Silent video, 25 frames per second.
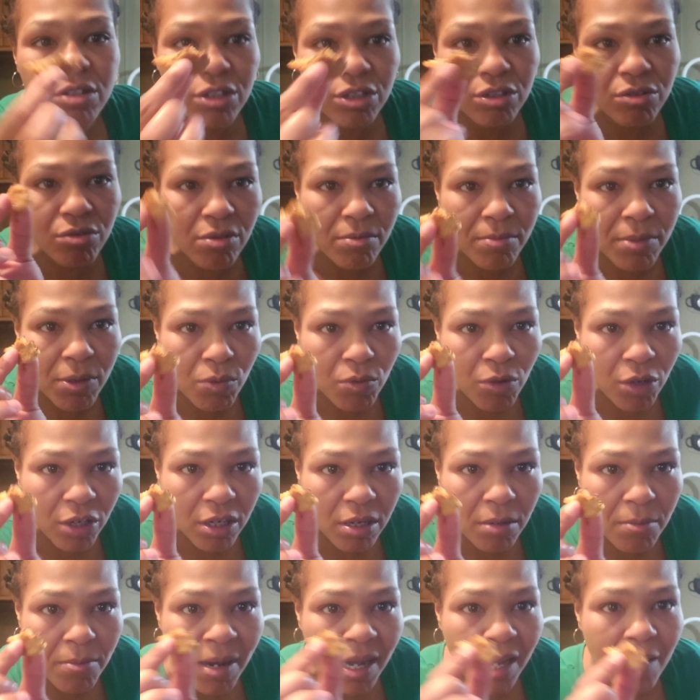You would be
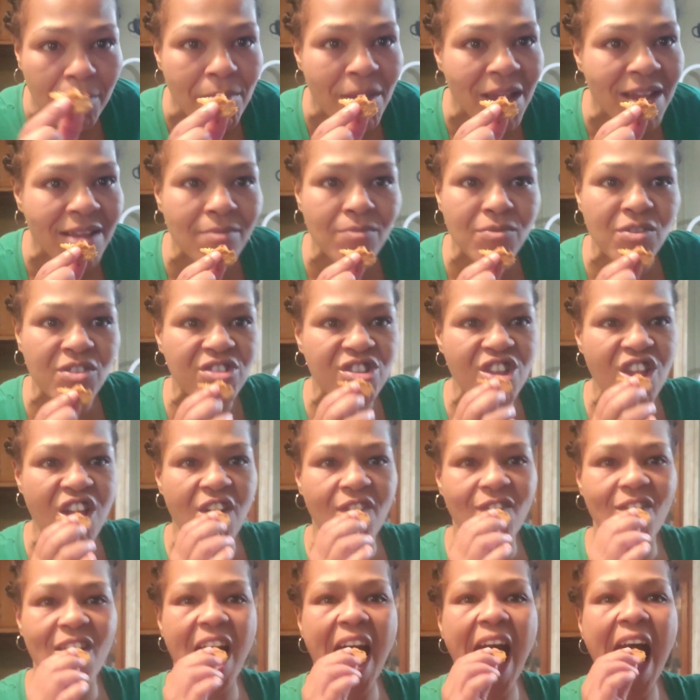wanting to buy, make them yourself.